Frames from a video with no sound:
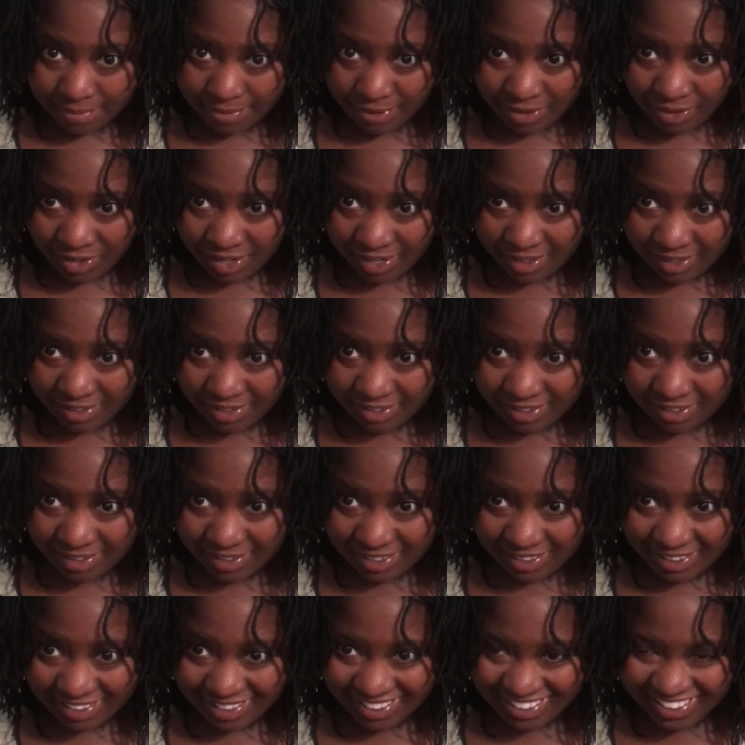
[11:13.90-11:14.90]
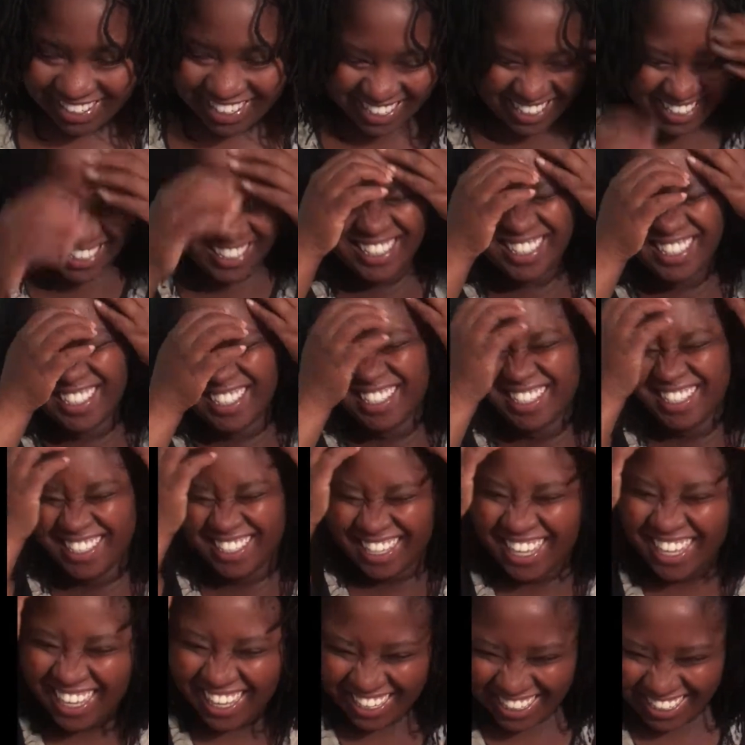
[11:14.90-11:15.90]
You did?
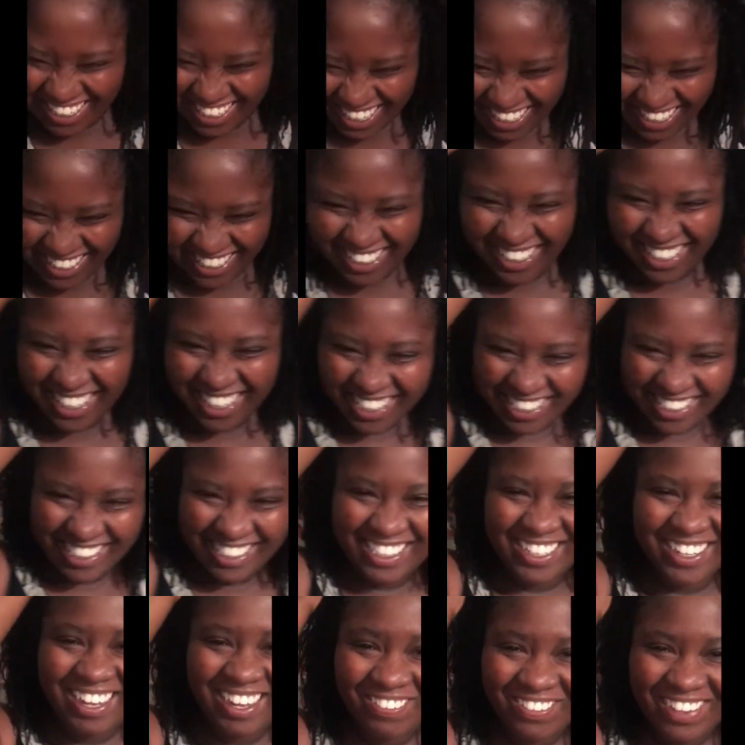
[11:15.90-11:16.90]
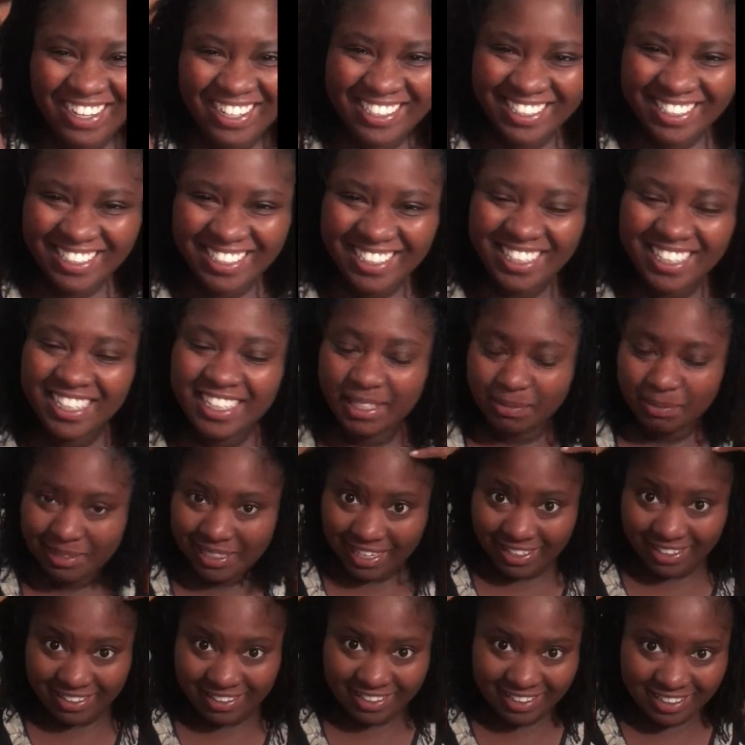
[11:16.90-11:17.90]
Okay, so I finally took the clips
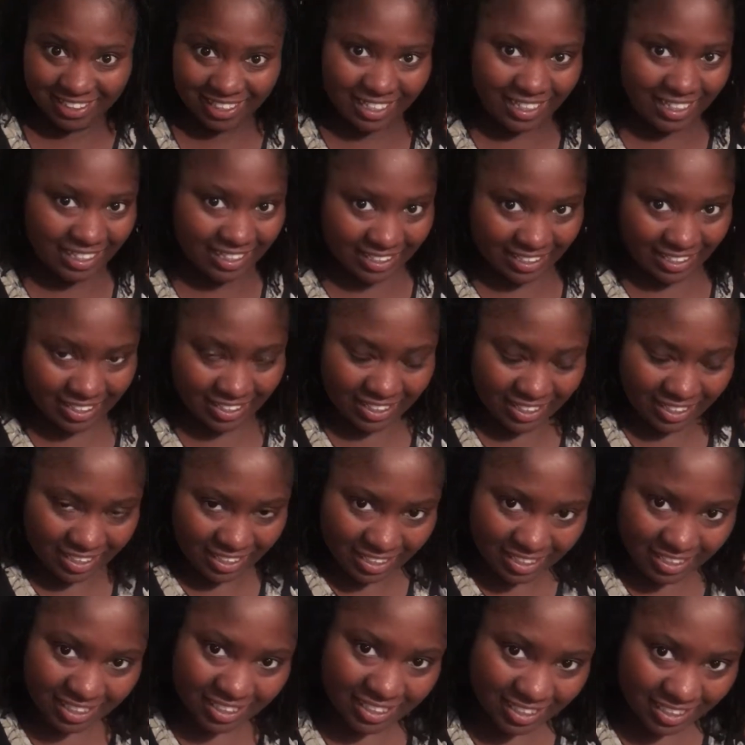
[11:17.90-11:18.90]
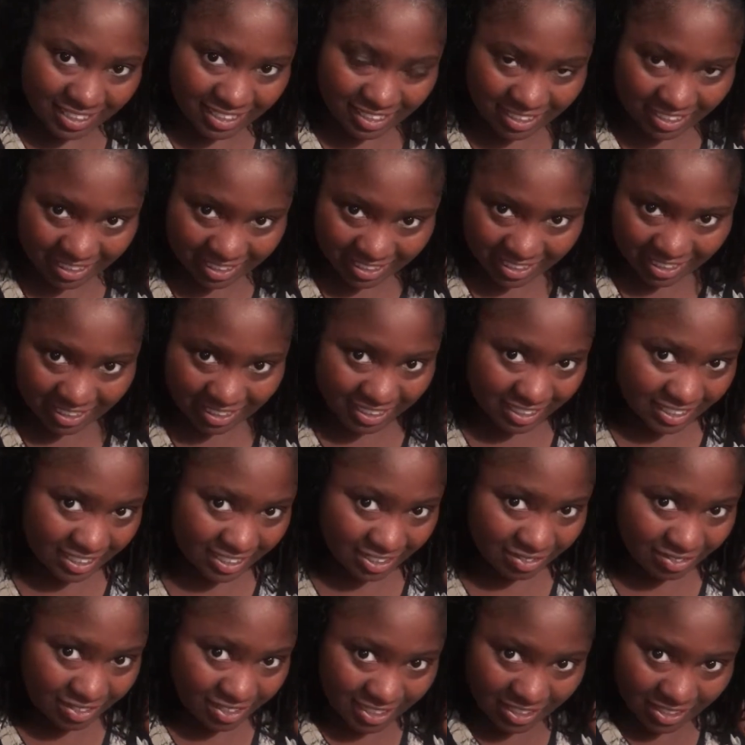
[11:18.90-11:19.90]
out. So these are
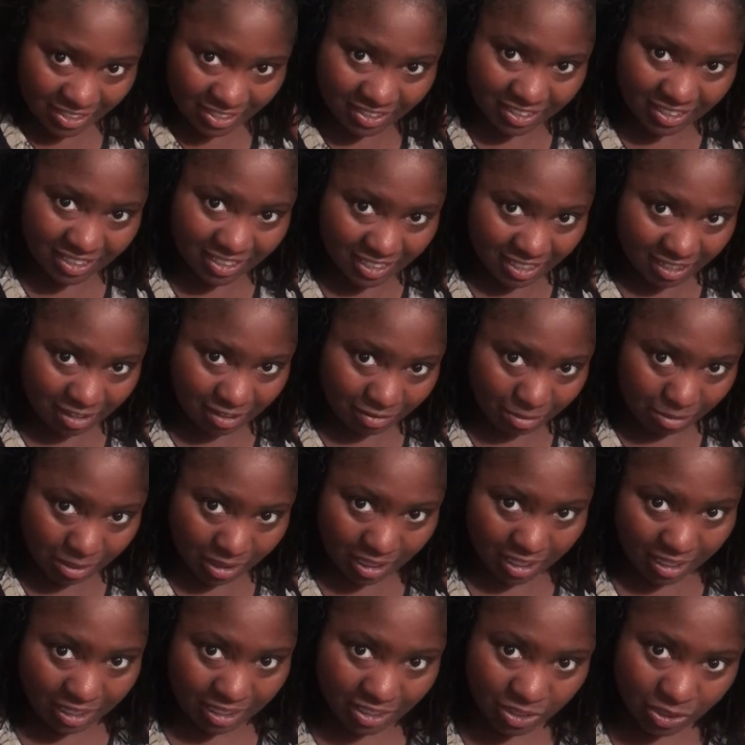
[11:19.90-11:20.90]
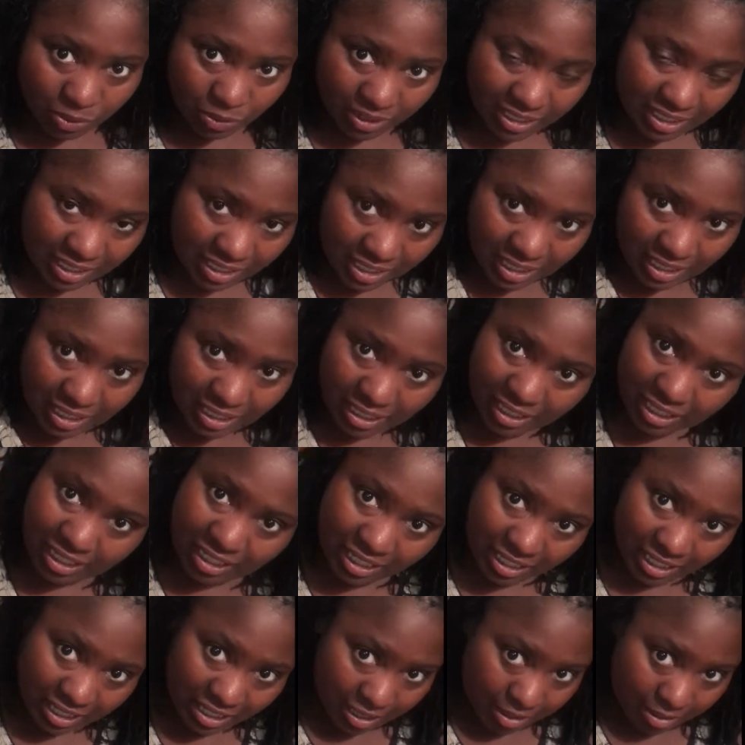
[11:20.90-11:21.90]
the results of me twisting
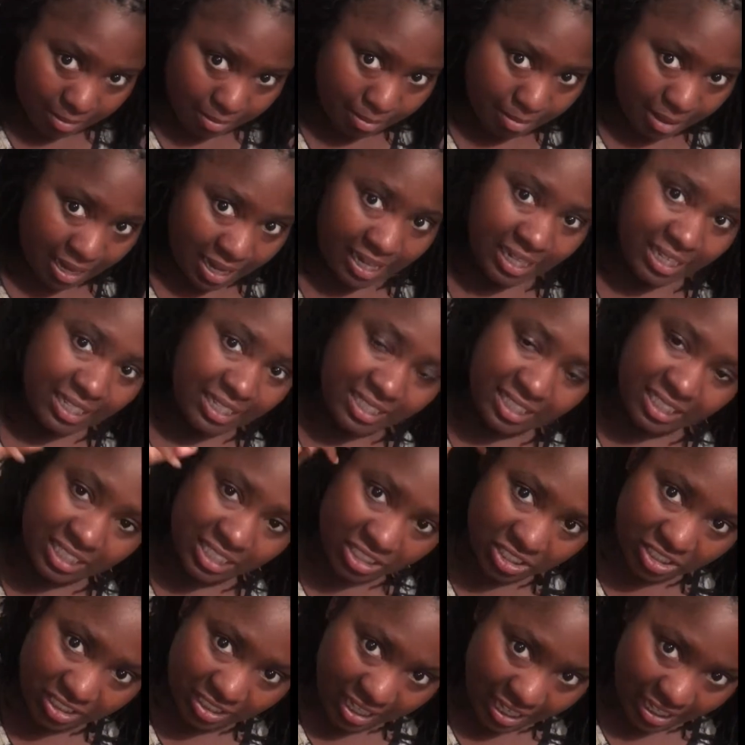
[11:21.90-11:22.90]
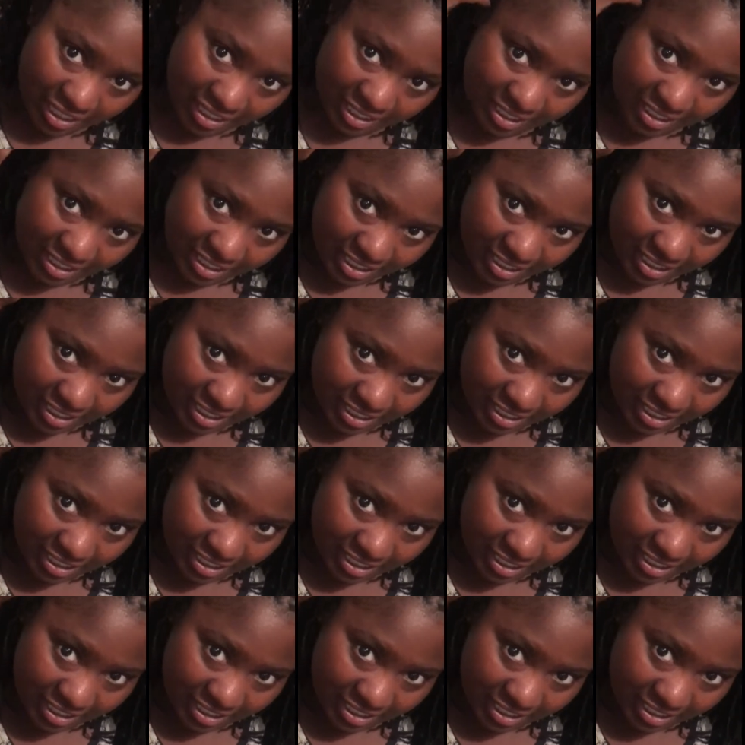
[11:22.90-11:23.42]
my Sisterlocks.